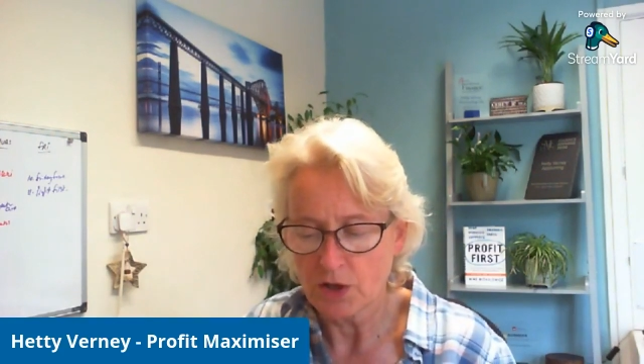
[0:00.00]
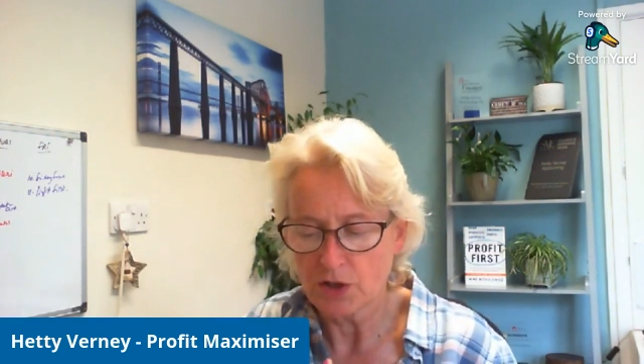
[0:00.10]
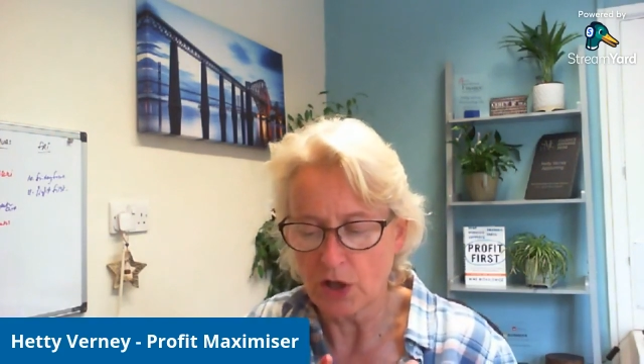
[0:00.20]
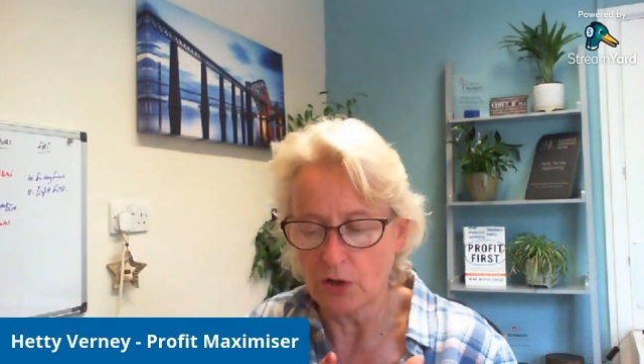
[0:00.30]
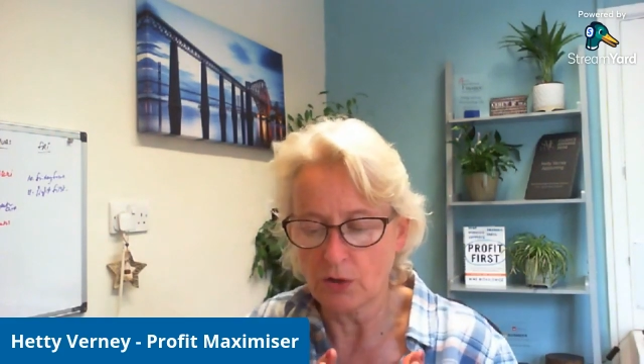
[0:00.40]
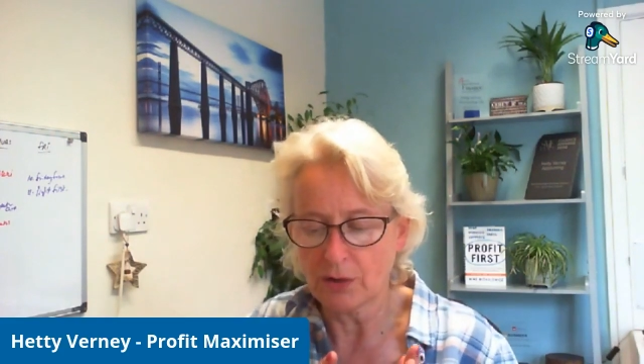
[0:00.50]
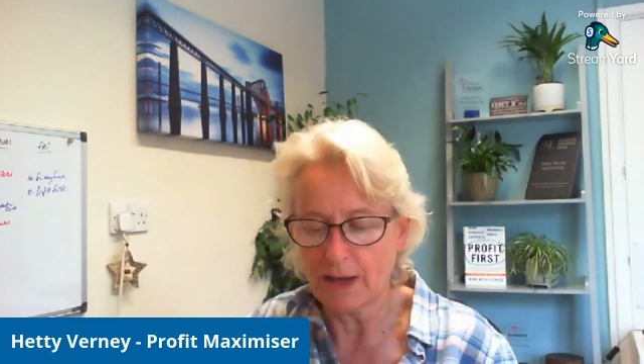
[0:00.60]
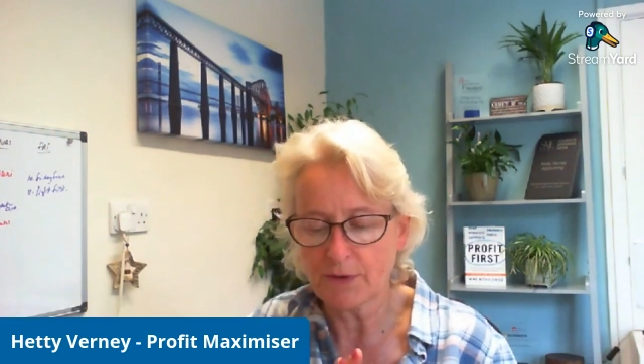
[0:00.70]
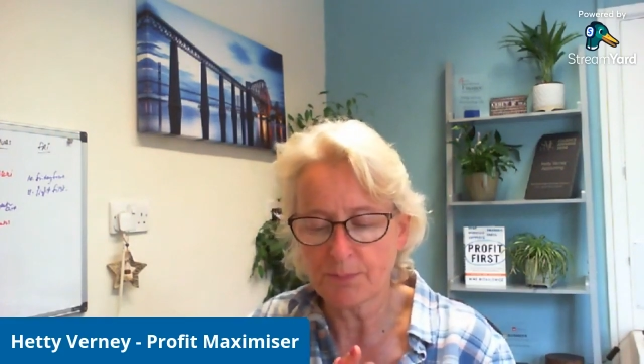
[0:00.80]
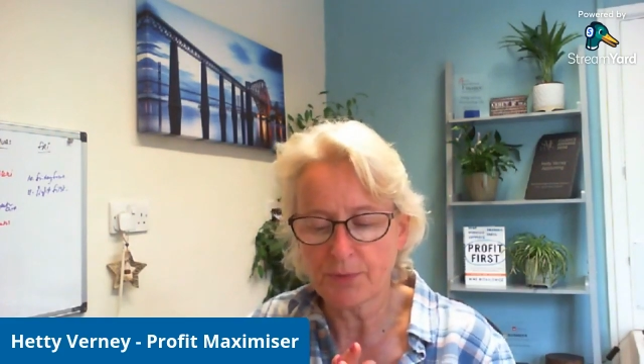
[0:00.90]
So you'll
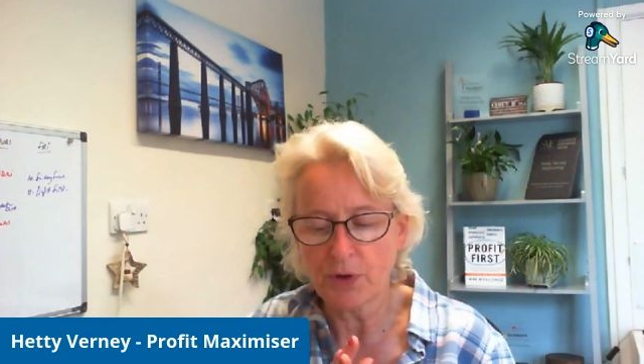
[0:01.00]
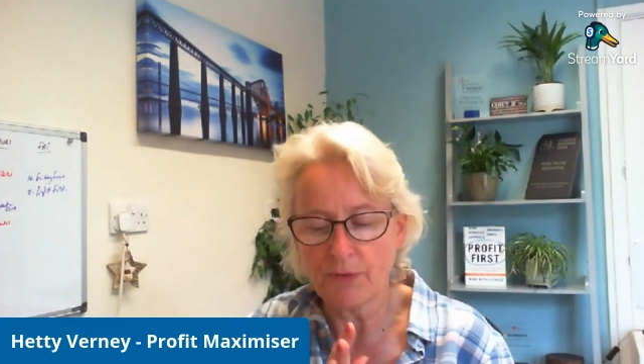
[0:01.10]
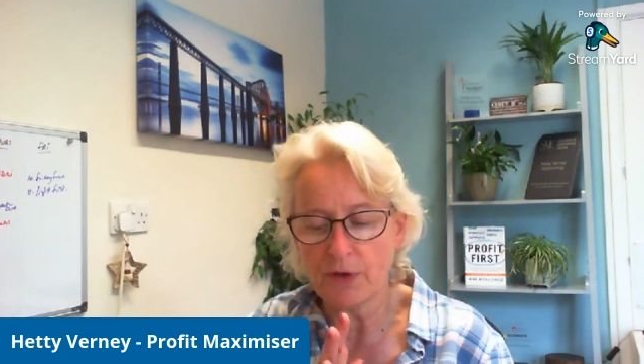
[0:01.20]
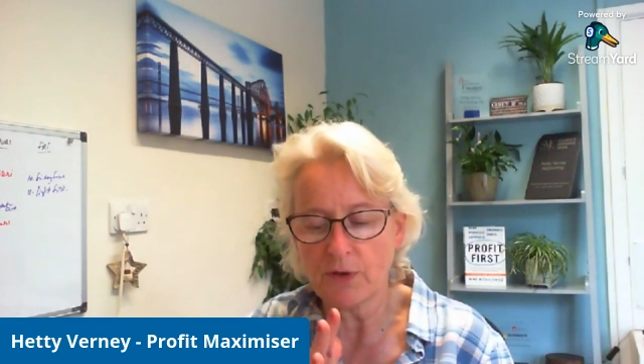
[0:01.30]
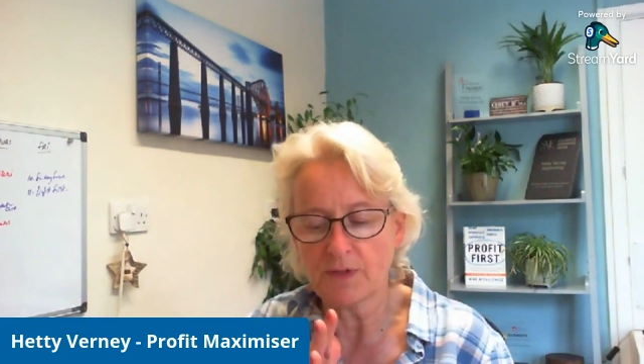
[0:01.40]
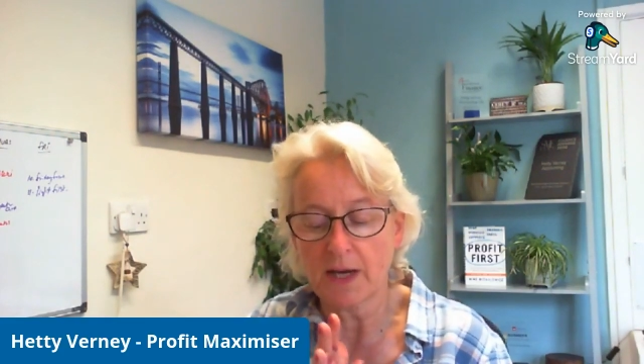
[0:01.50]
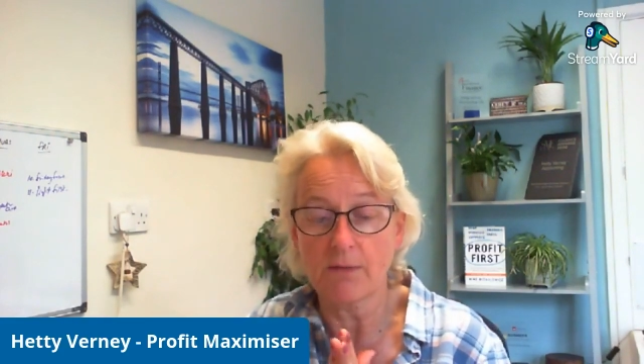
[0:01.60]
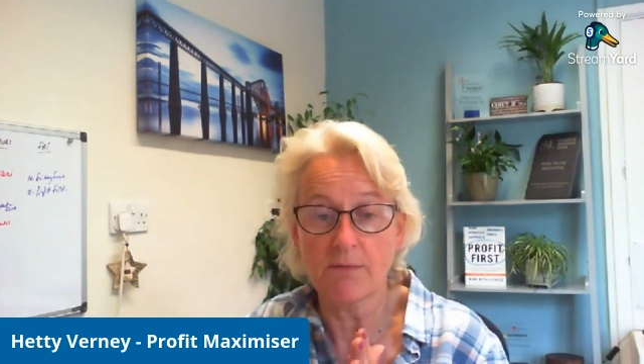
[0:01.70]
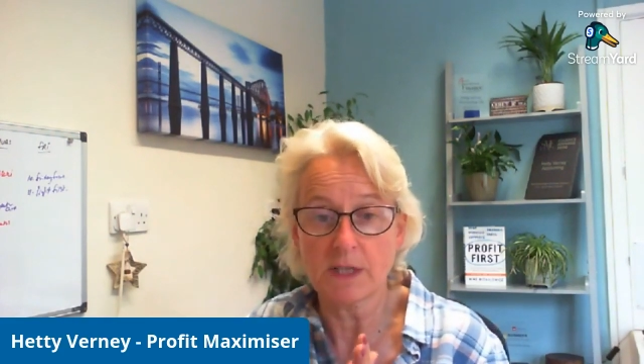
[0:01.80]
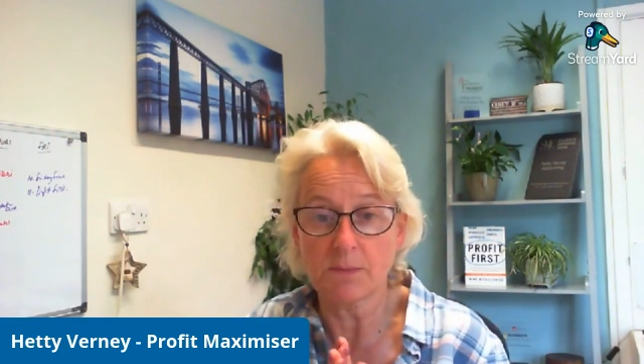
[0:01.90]
have to prove that you've
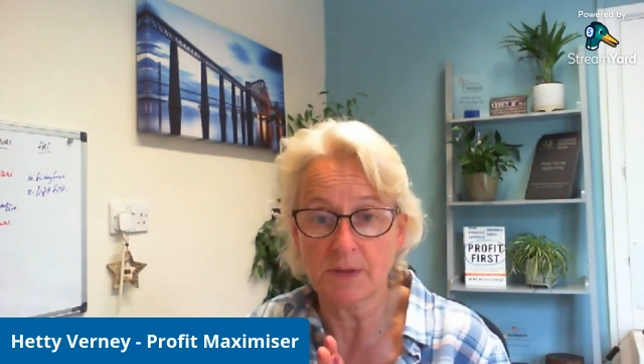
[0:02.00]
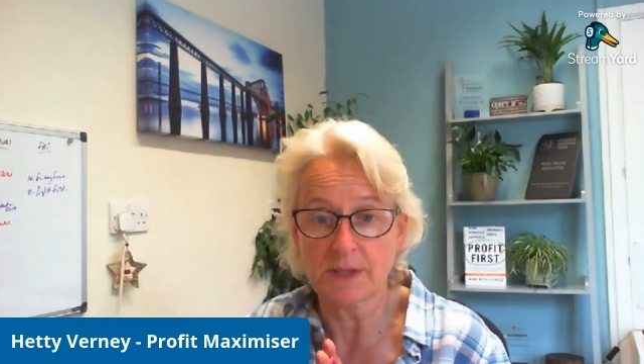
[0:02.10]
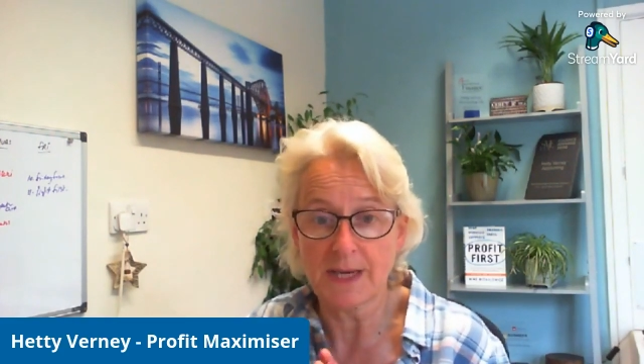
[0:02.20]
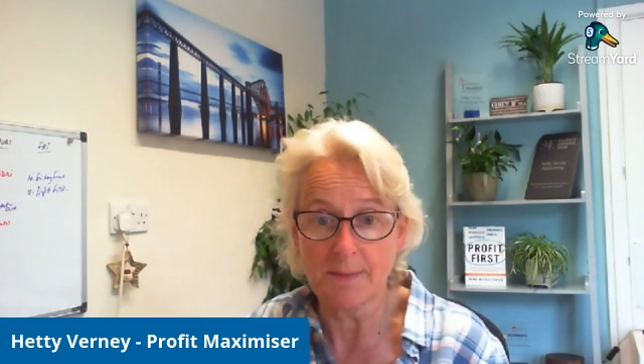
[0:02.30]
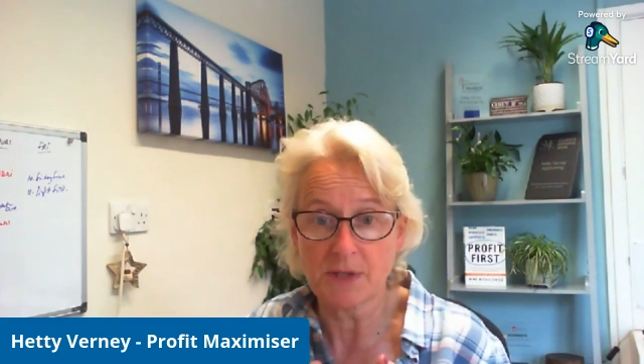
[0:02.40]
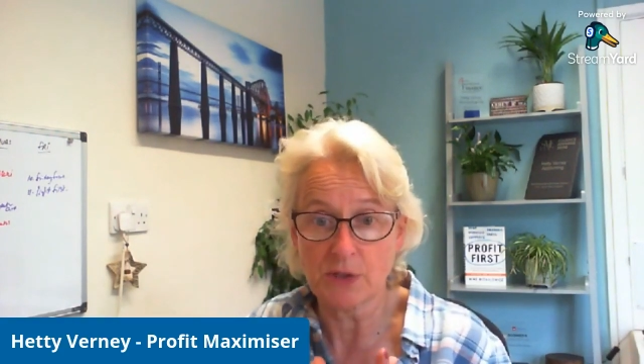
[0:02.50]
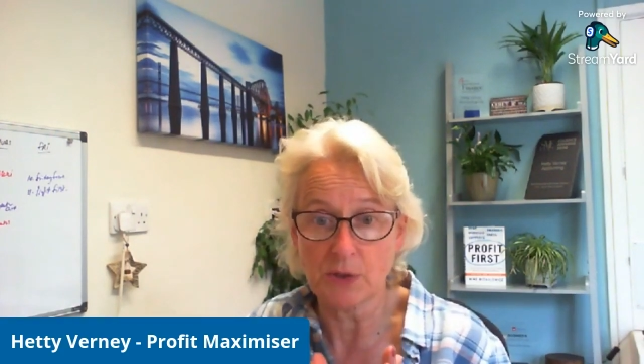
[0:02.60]
taken reasonable steps